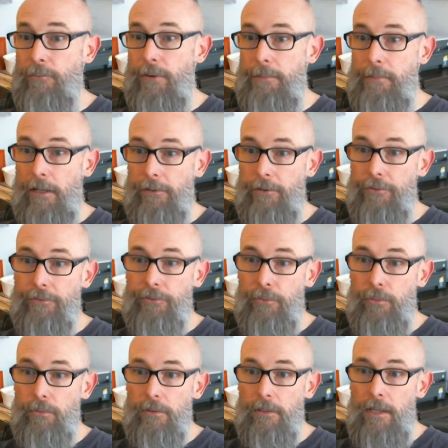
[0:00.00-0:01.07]
Fed Rate Monitor
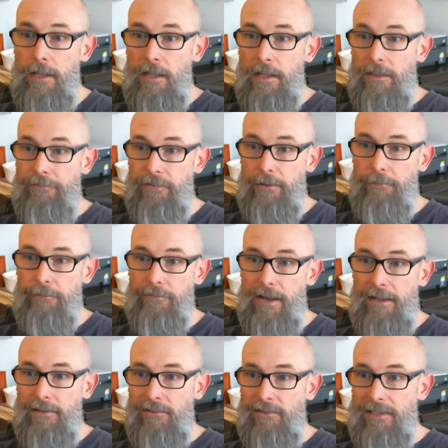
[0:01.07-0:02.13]
tool. The Fed
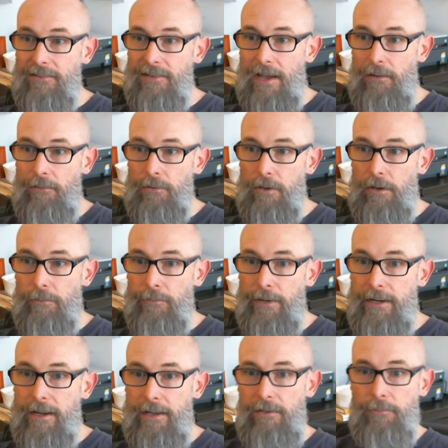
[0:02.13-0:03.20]
revised its outlook on
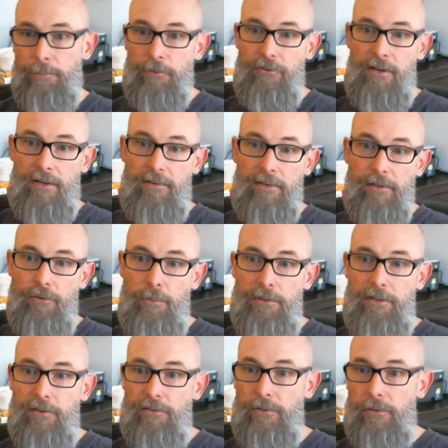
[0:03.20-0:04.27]
rate hikes, projecting 2
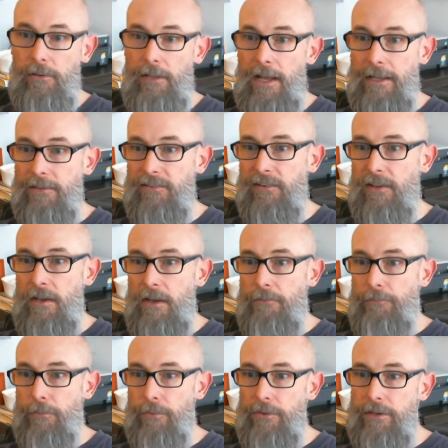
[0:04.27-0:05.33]
additional hikes
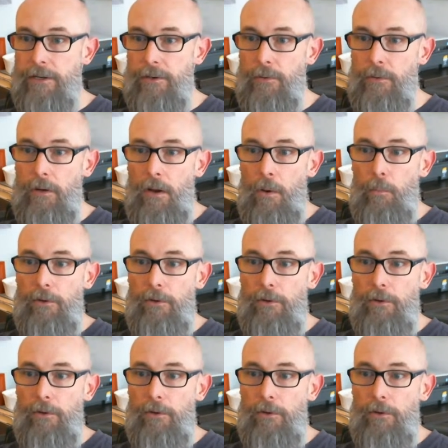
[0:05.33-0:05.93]
for the year,